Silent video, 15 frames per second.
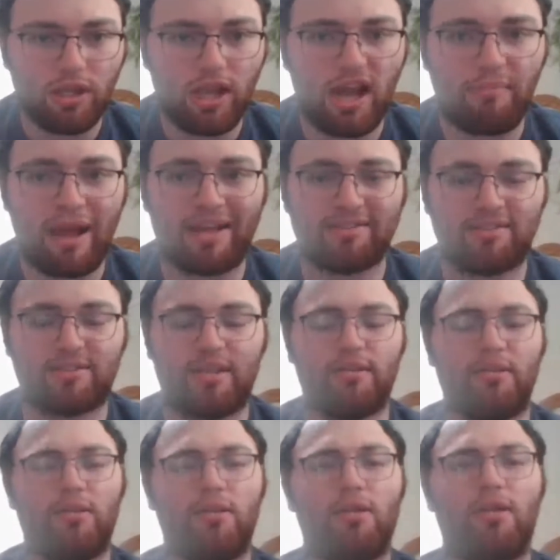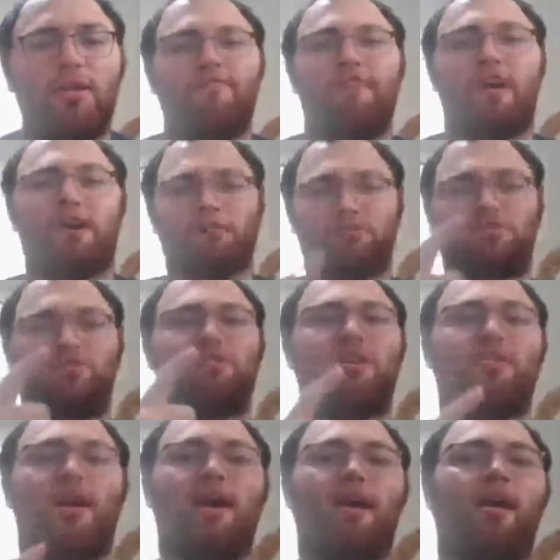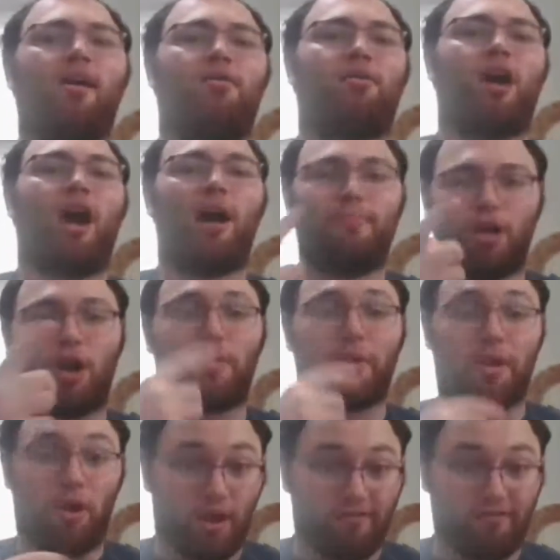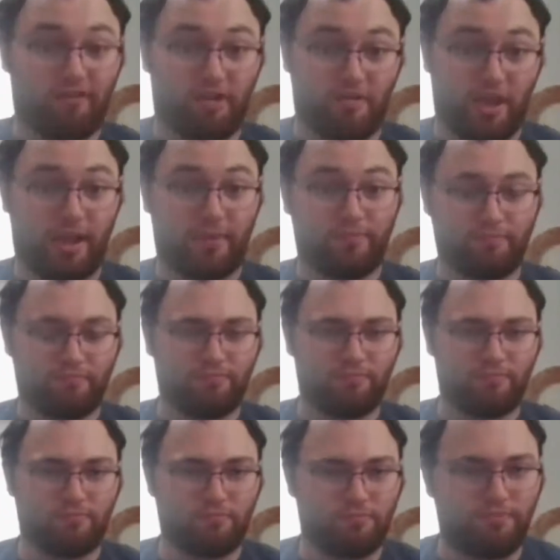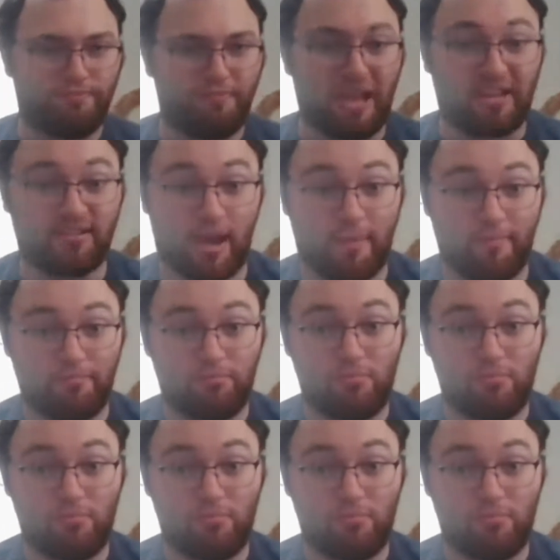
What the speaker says: I'm asking. If I don't see that, I'm going off on that. Big time.